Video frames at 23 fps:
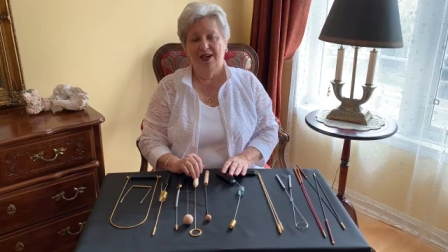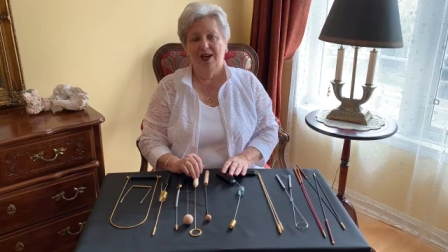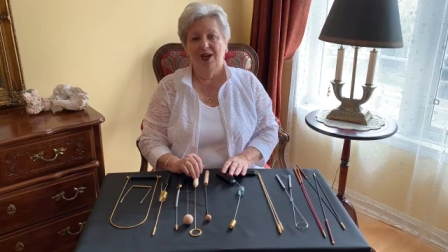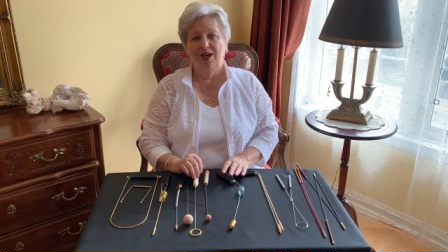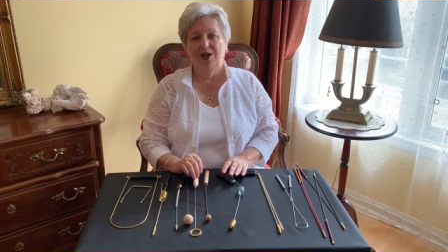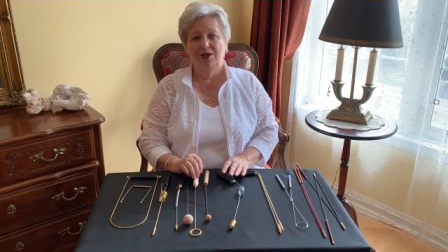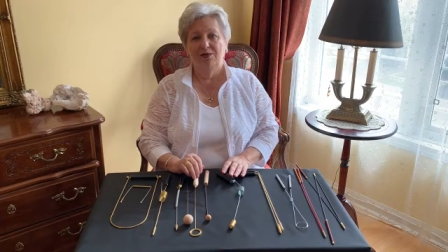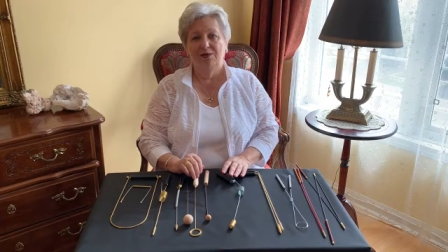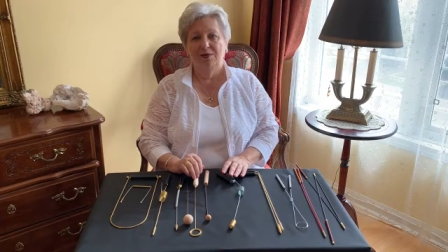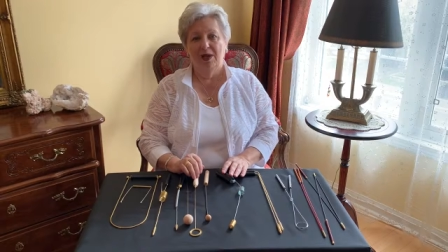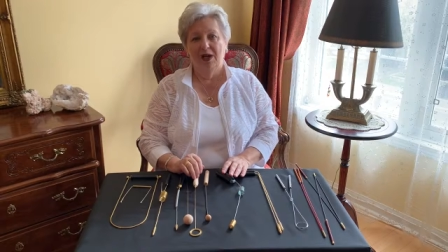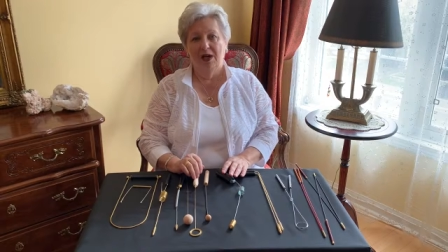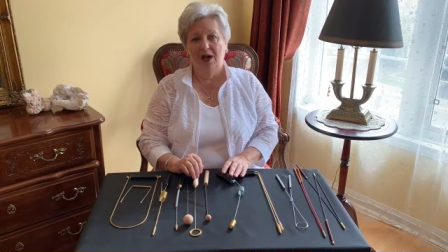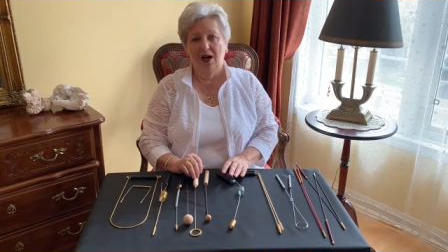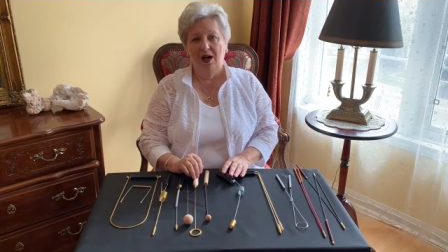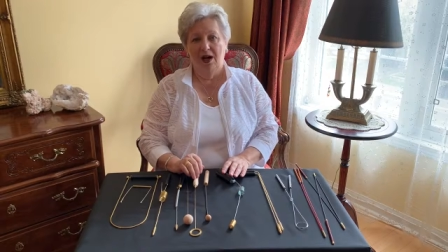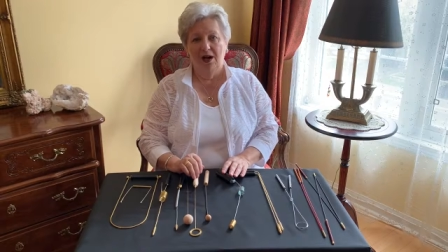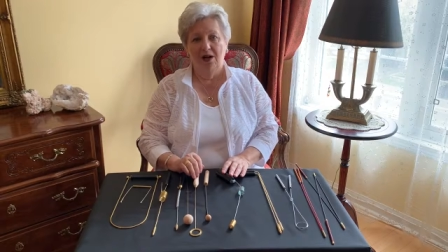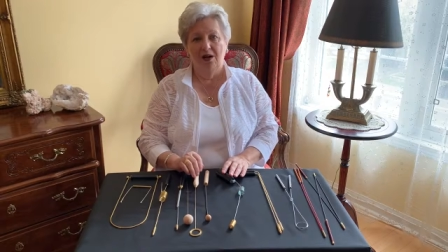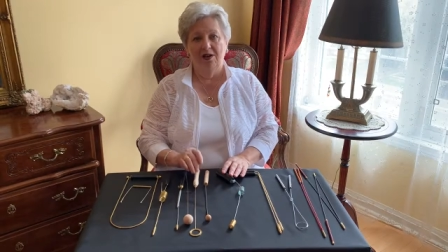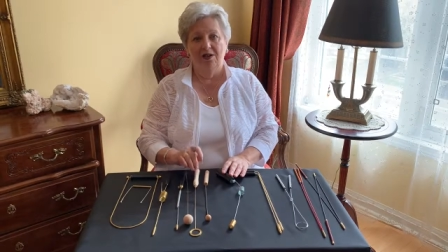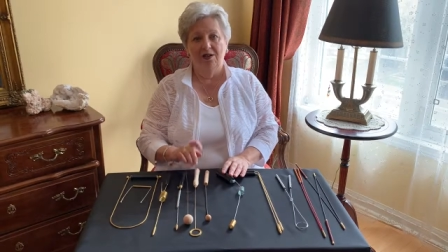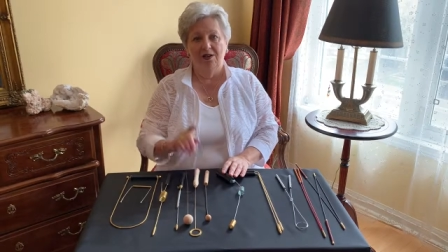and
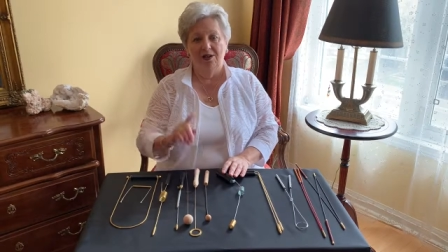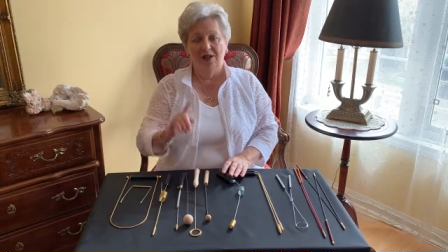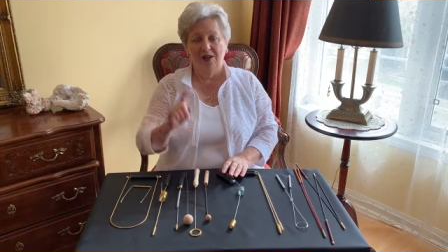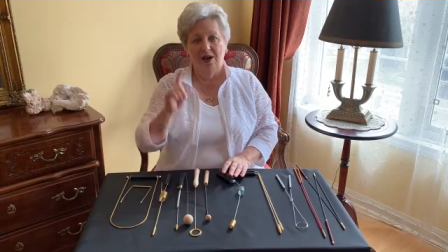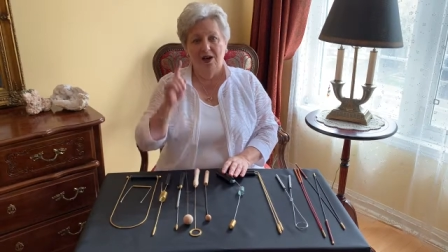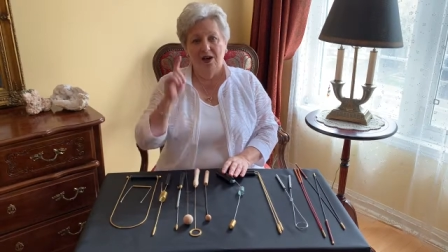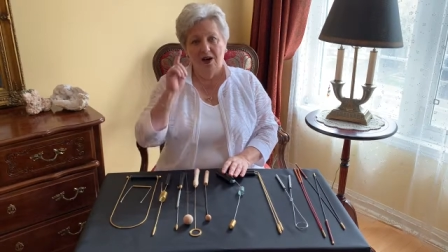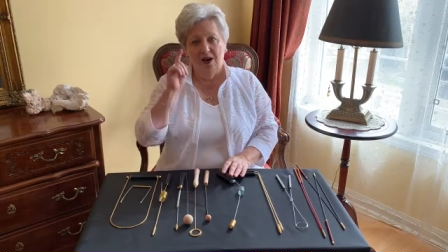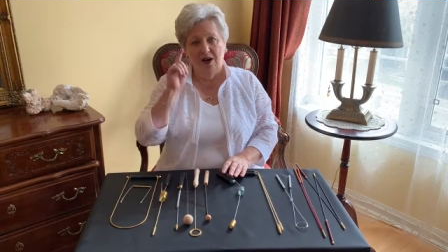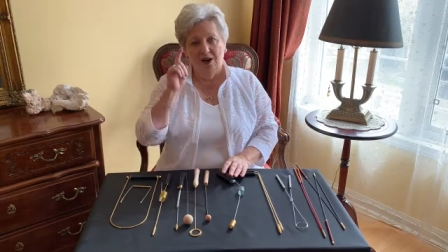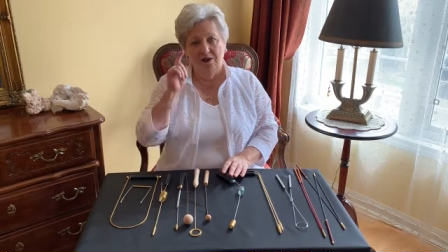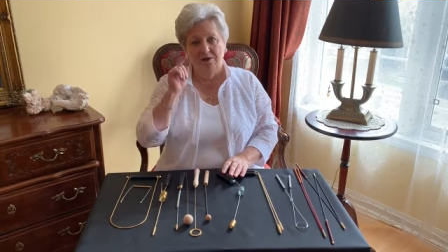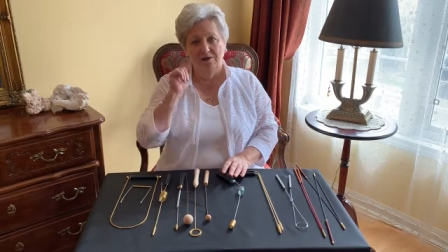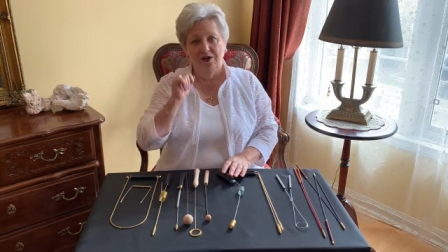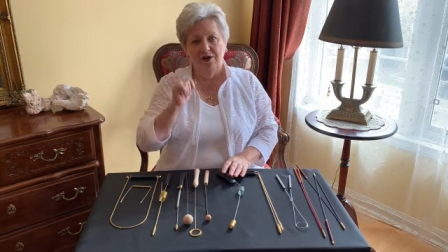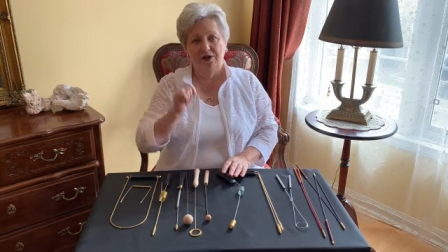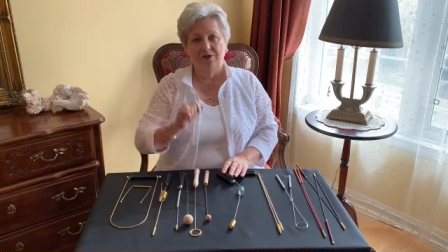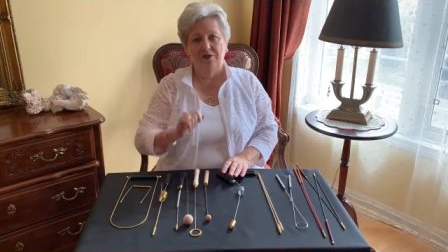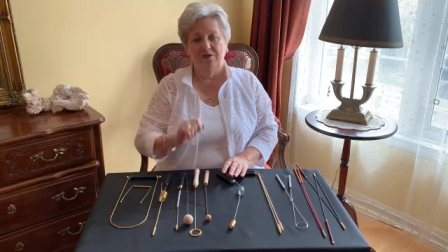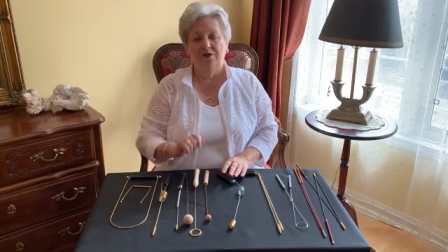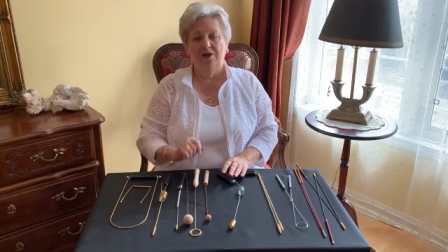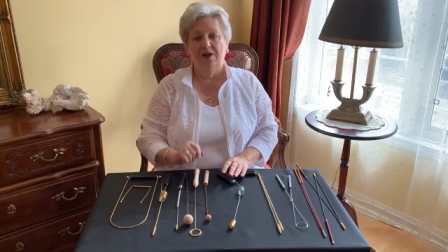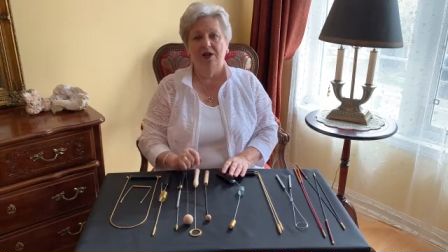because of
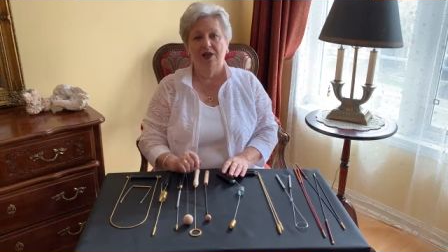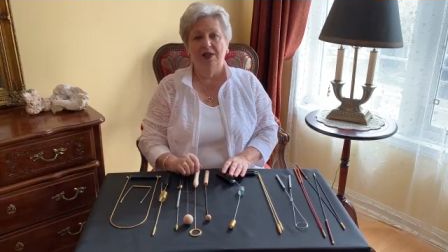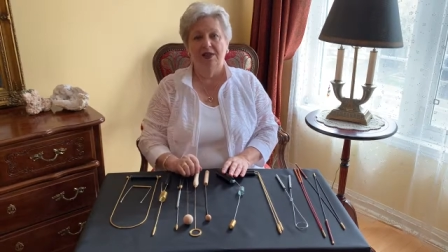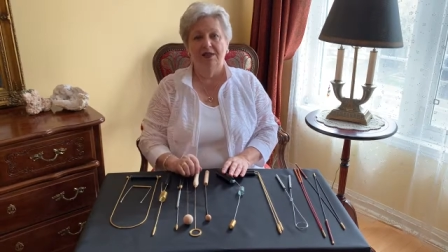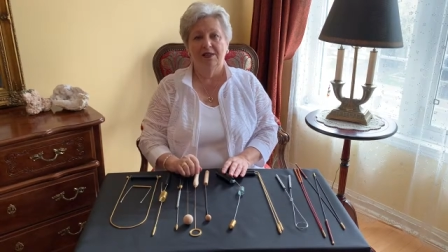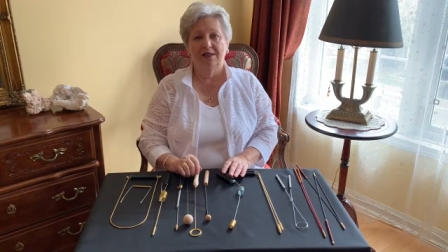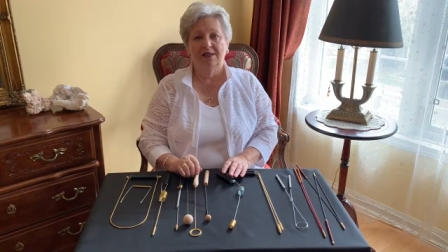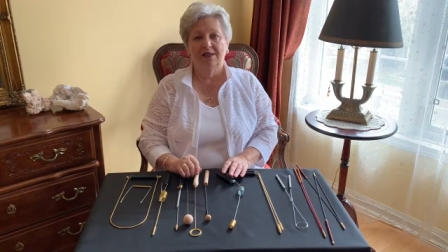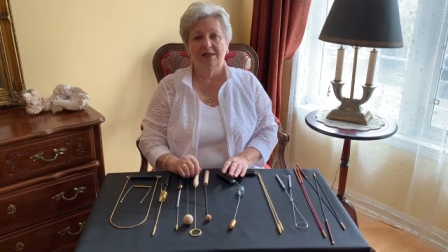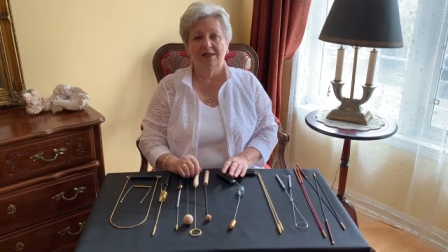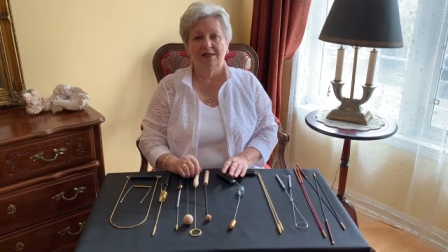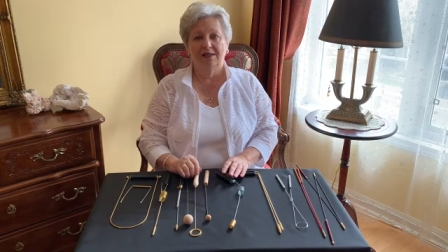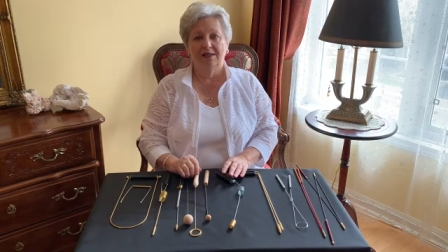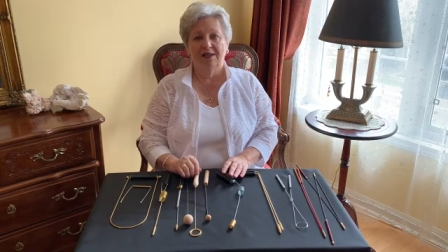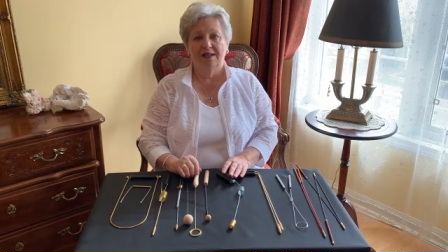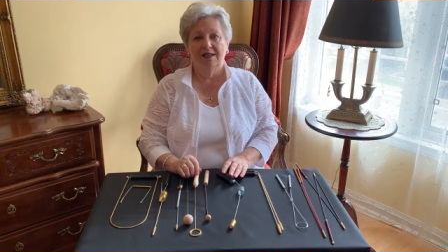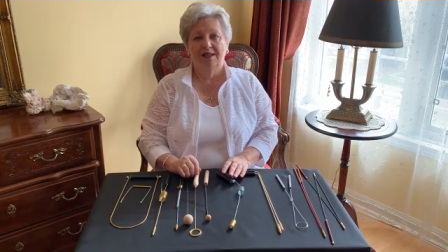your focus.